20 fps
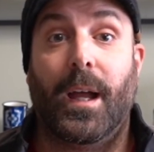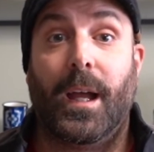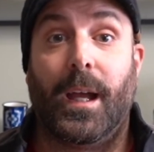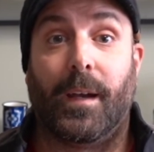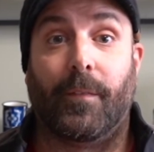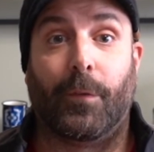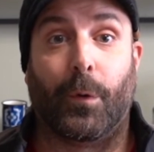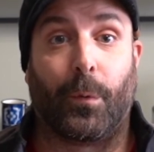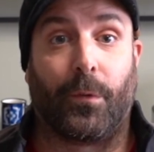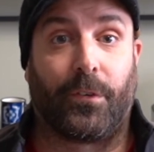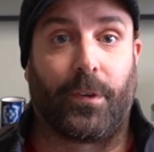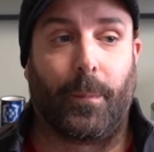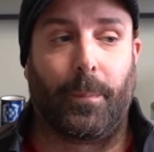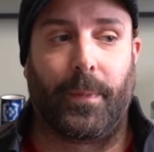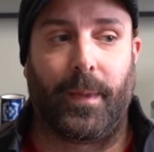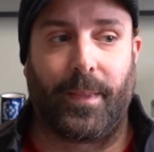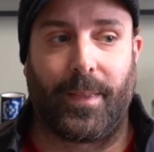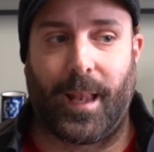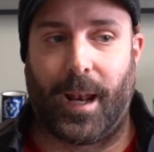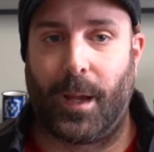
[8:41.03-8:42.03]
If there was
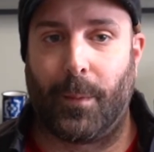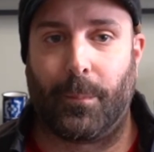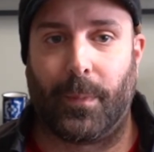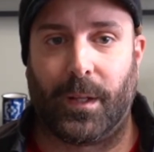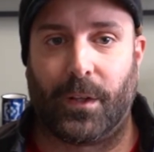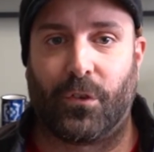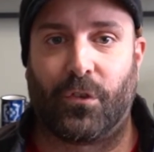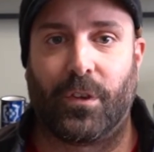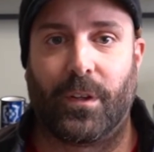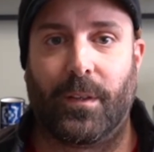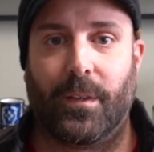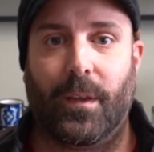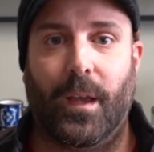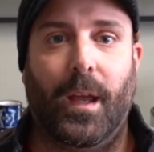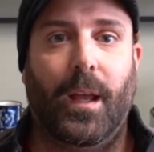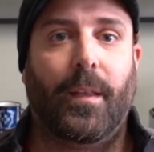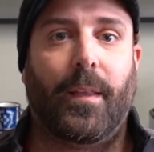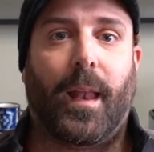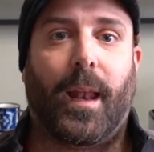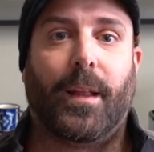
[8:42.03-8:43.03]
something that I mentioned
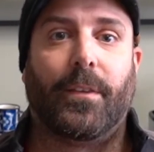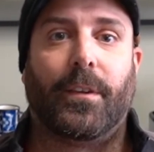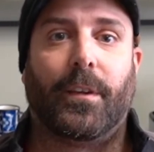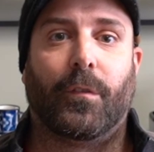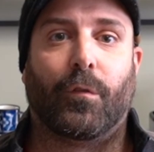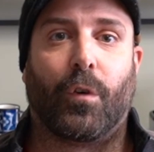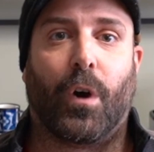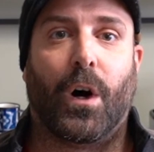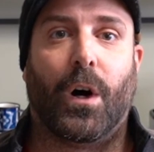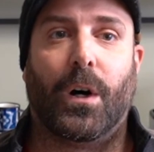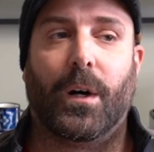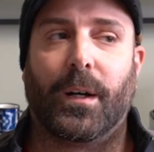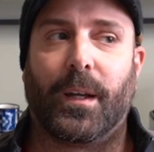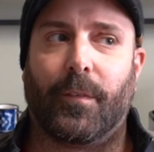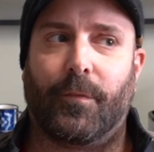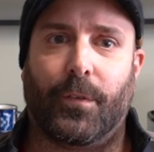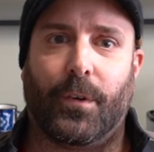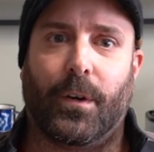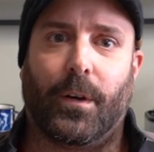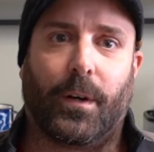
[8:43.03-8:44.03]
that I did wrong,
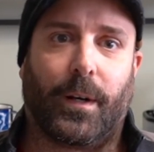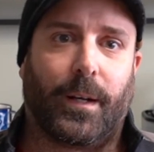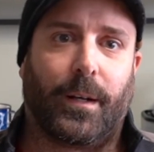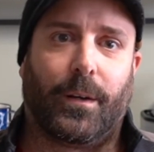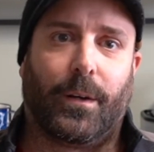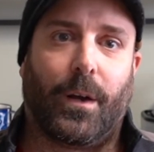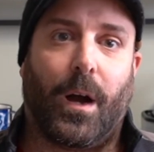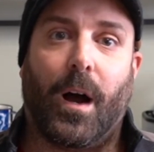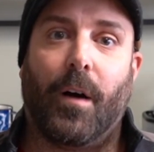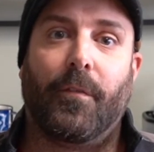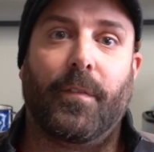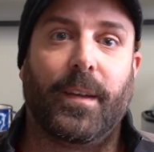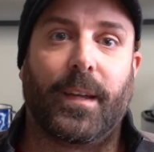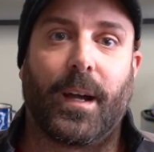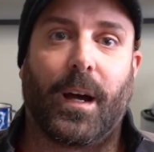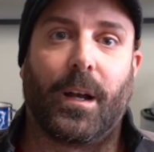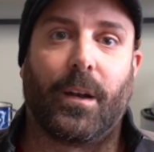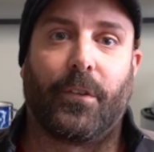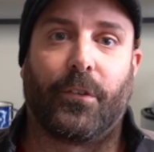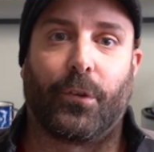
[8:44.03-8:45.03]
if you're a coffee
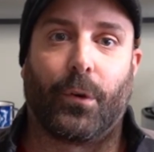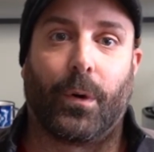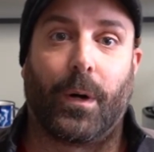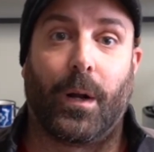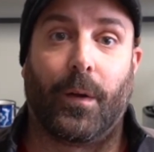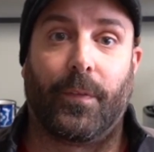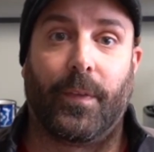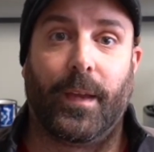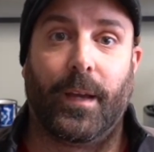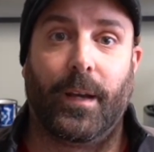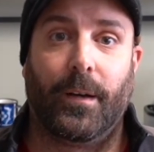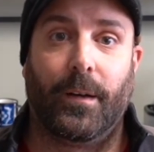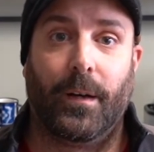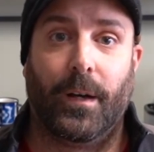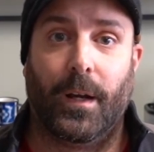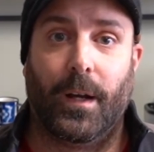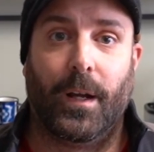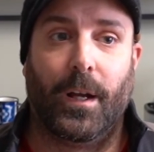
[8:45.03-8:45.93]
connoisseur out there,